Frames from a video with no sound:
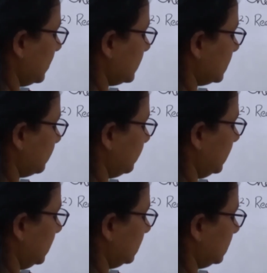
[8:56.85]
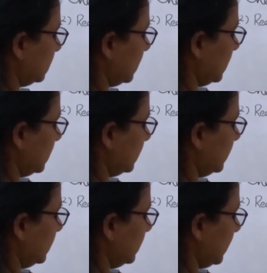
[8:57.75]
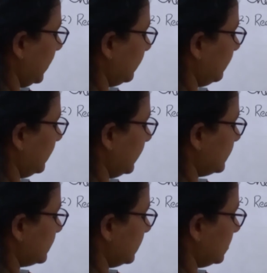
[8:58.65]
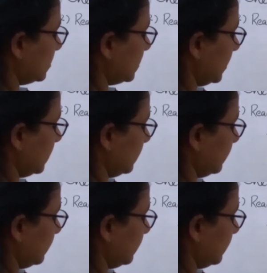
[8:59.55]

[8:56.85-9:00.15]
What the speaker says: sp3d hybridization.